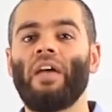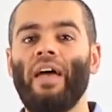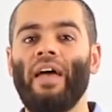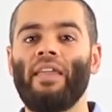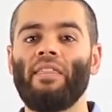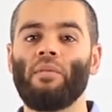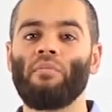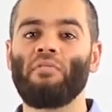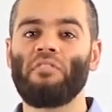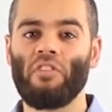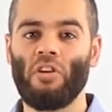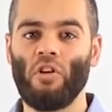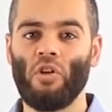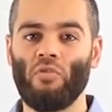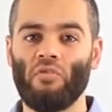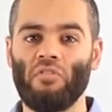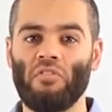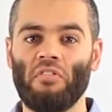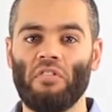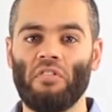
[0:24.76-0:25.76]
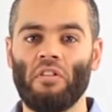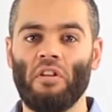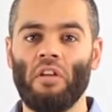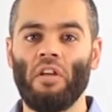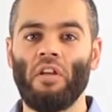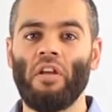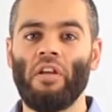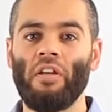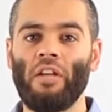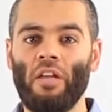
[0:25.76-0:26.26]
and themselves.
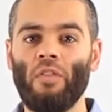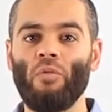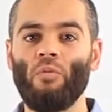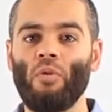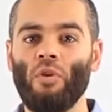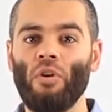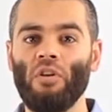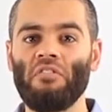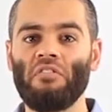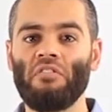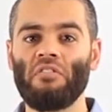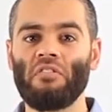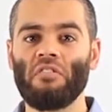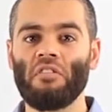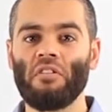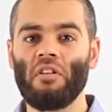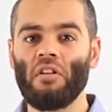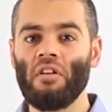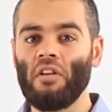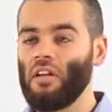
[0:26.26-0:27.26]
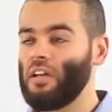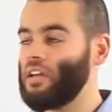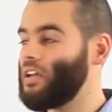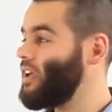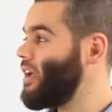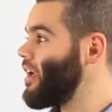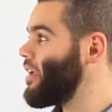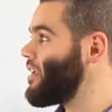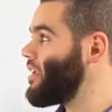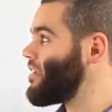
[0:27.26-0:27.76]
In other words,
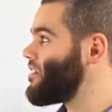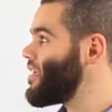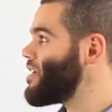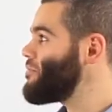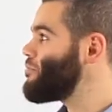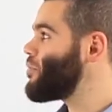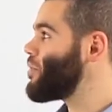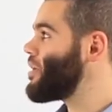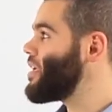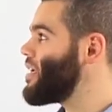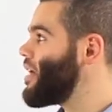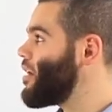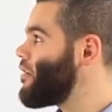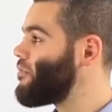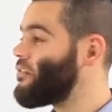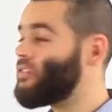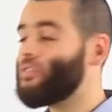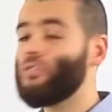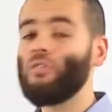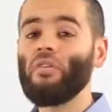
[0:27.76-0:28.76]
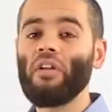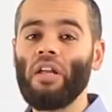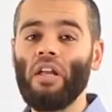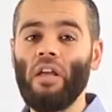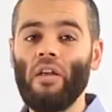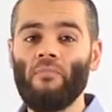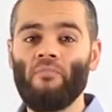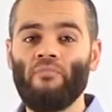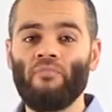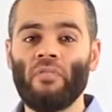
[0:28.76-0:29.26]
an example here of
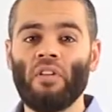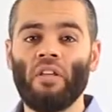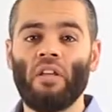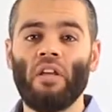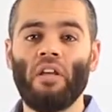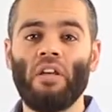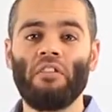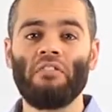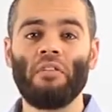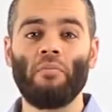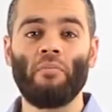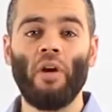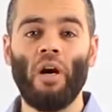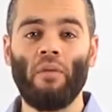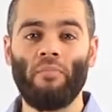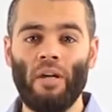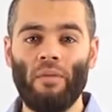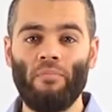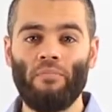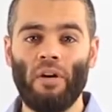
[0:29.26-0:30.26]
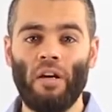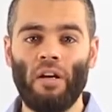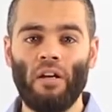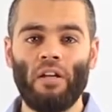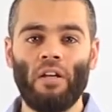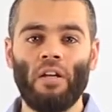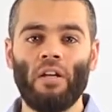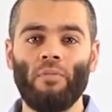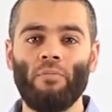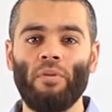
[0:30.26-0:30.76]
3 is a prime
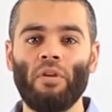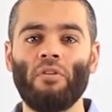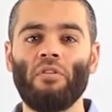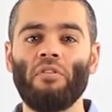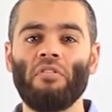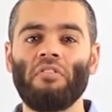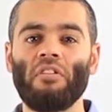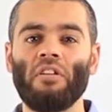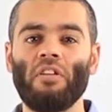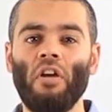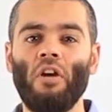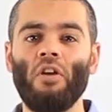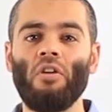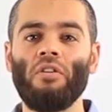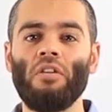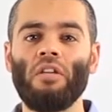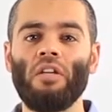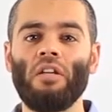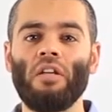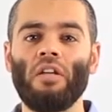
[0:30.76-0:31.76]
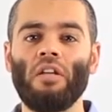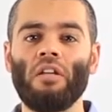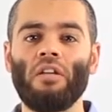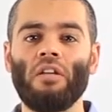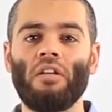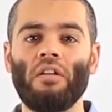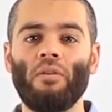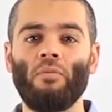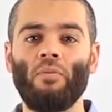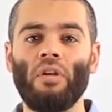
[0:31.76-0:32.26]
number because it only
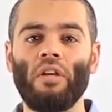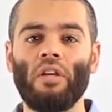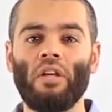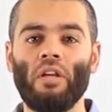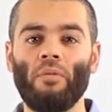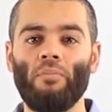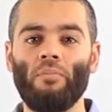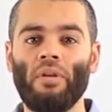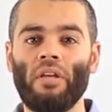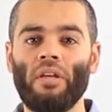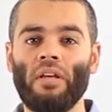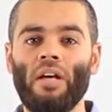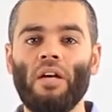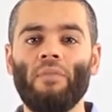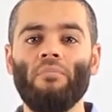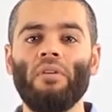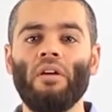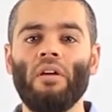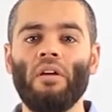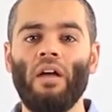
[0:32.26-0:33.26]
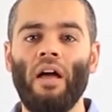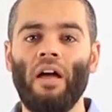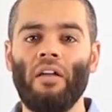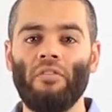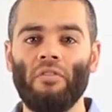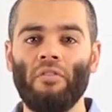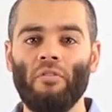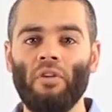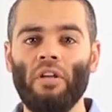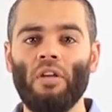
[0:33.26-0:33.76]
can, can become
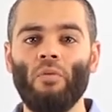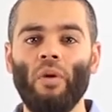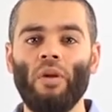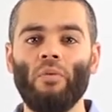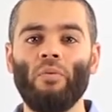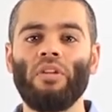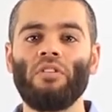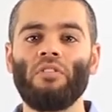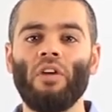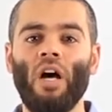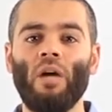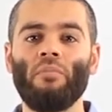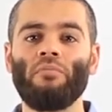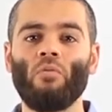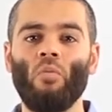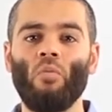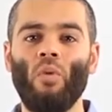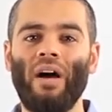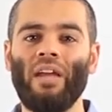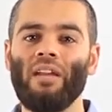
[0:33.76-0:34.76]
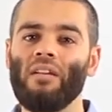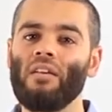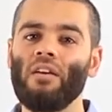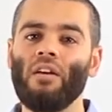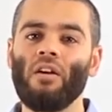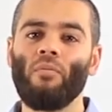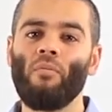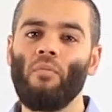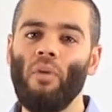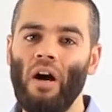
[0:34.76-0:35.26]
a 3 when we times 1
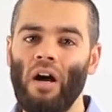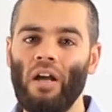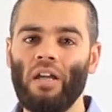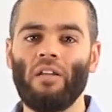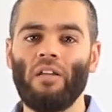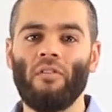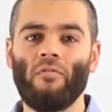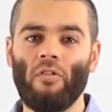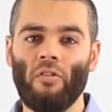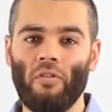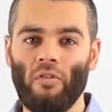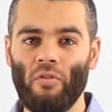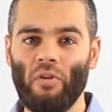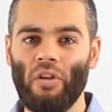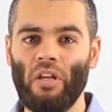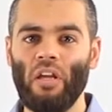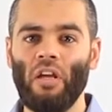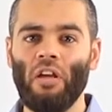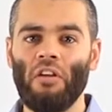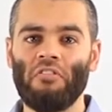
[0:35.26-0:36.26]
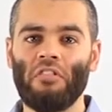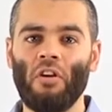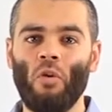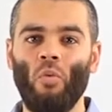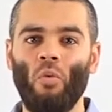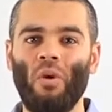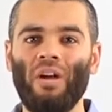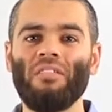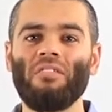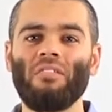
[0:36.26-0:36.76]
by 3.
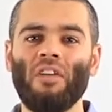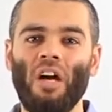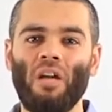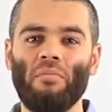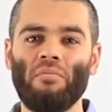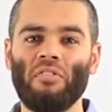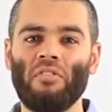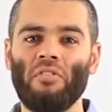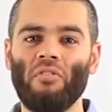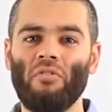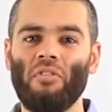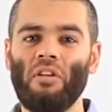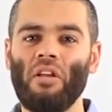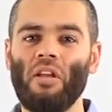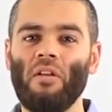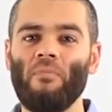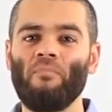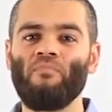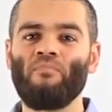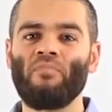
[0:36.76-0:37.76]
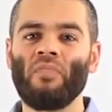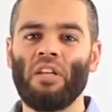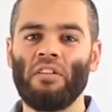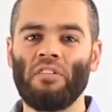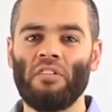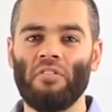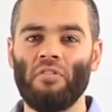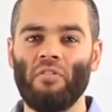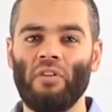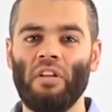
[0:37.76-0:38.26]
So 1 times 3
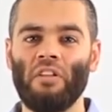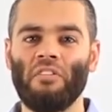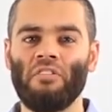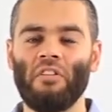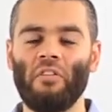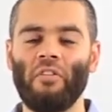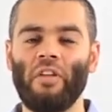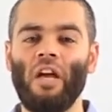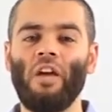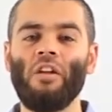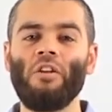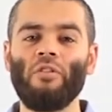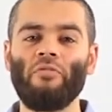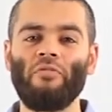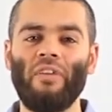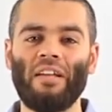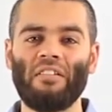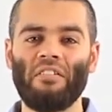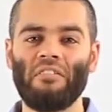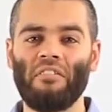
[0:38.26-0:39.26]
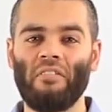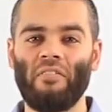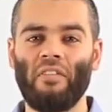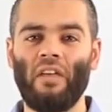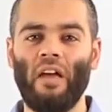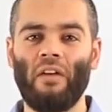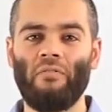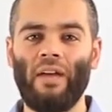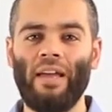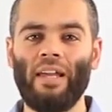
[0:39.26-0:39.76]
is 3. So the only factors
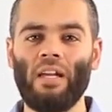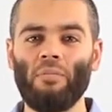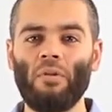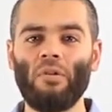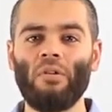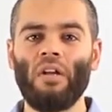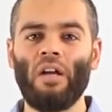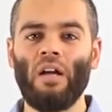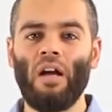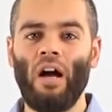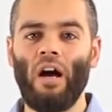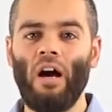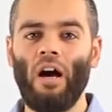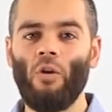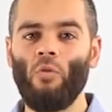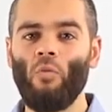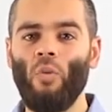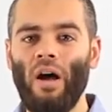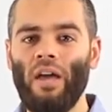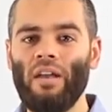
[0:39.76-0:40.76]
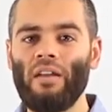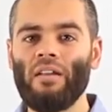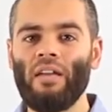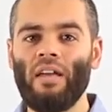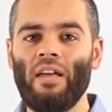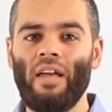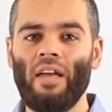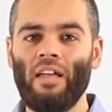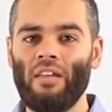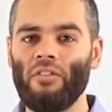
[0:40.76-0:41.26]
available are 1
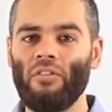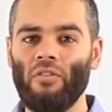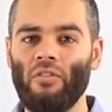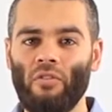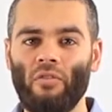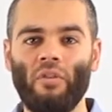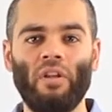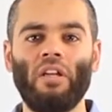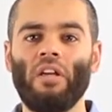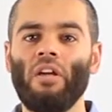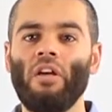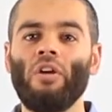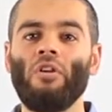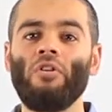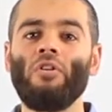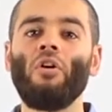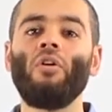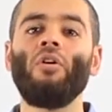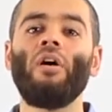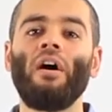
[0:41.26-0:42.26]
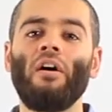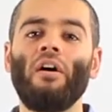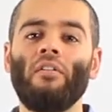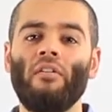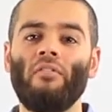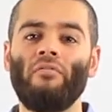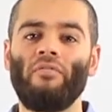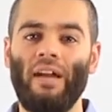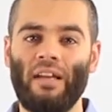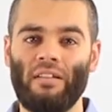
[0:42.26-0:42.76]
and 3. No
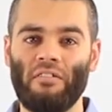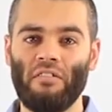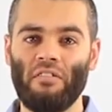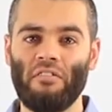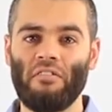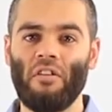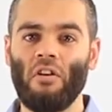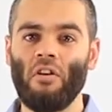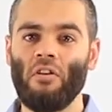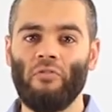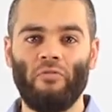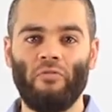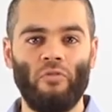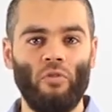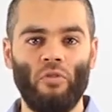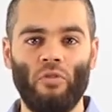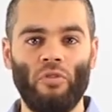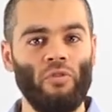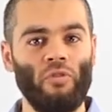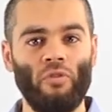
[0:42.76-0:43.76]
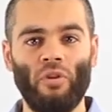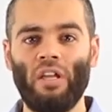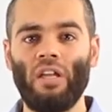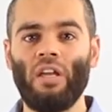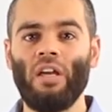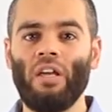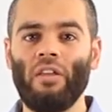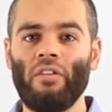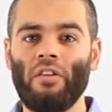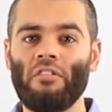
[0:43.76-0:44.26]
other factors for
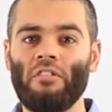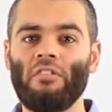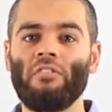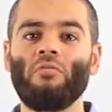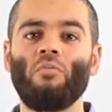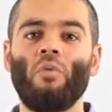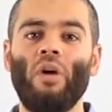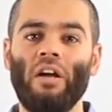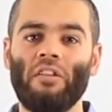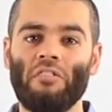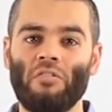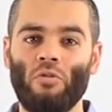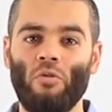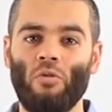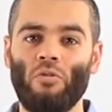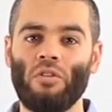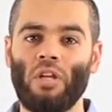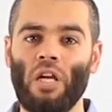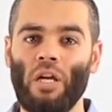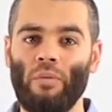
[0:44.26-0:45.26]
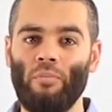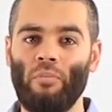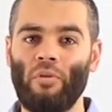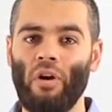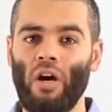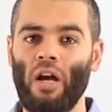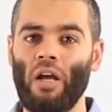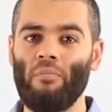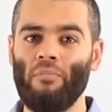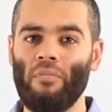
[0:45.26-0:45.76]
3. This is why it's called a
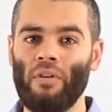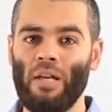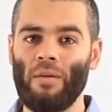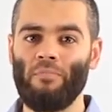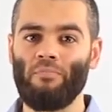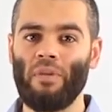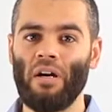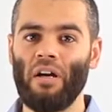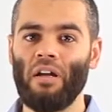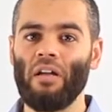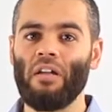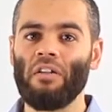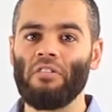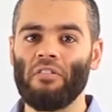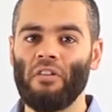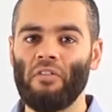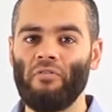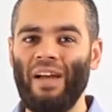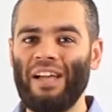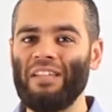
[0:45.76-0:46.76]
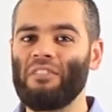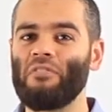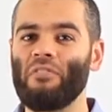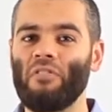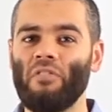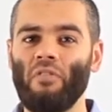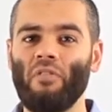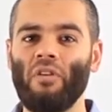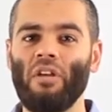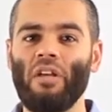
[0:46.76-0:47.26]
prime number. So the factors
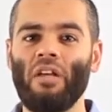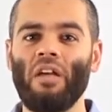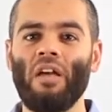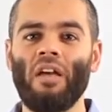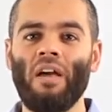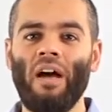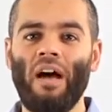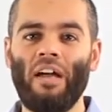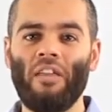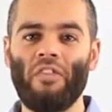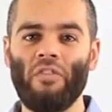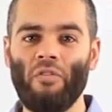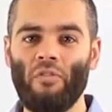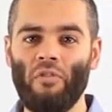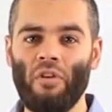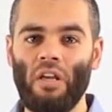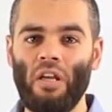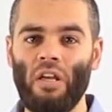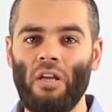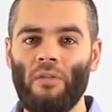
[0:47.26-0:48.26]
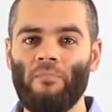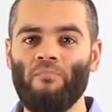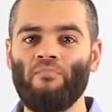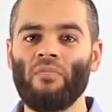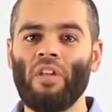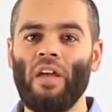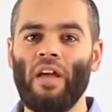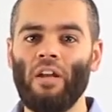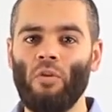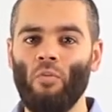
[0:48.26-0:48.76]
of 3 are 3
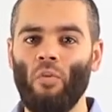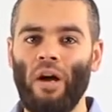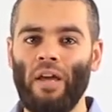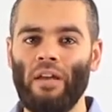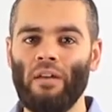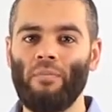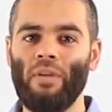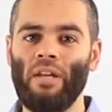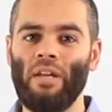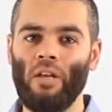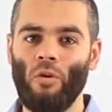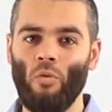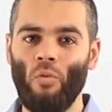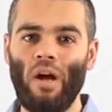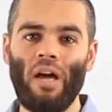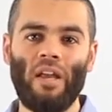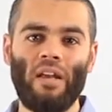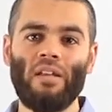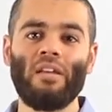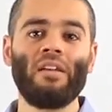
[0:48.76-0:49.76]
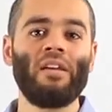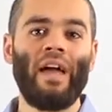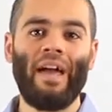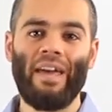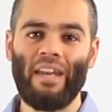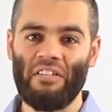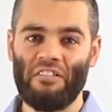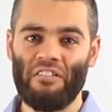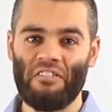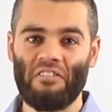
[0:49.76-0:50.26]
and 1, meaning 1
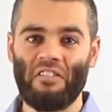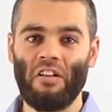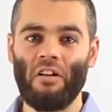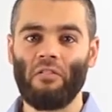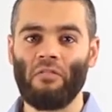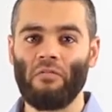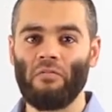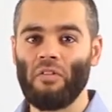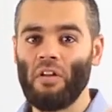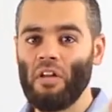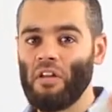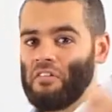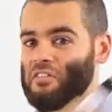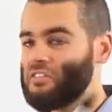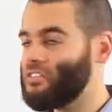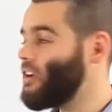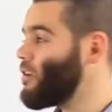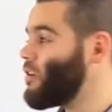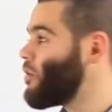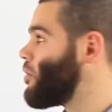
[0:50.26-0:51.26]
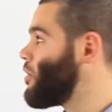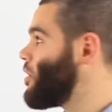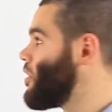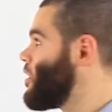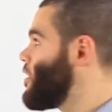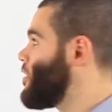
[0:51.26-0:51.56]
and itself. So